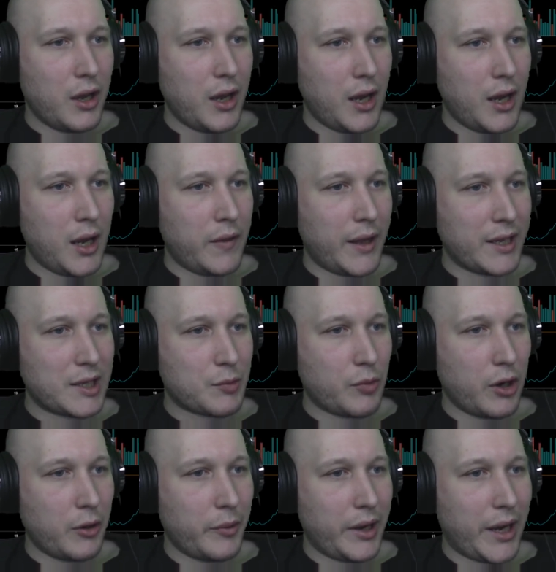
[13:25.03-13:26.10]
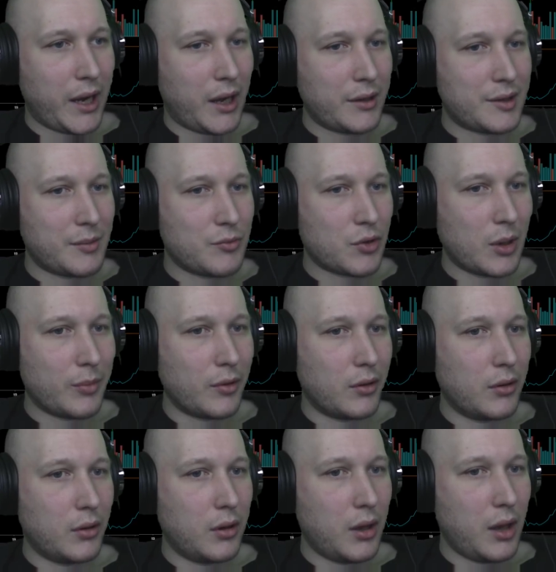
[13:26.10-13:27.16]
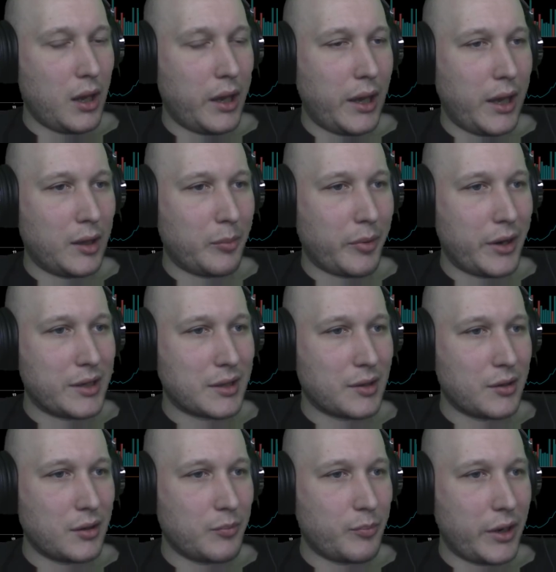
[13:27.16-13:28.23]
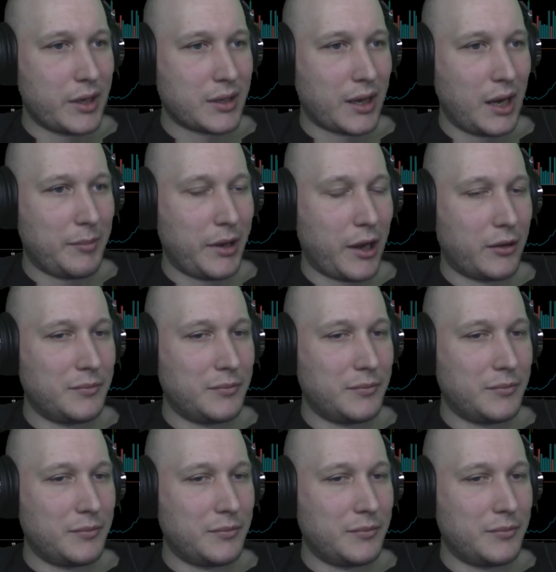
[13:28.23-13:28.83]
and that's where we had some trouble, and the price came down.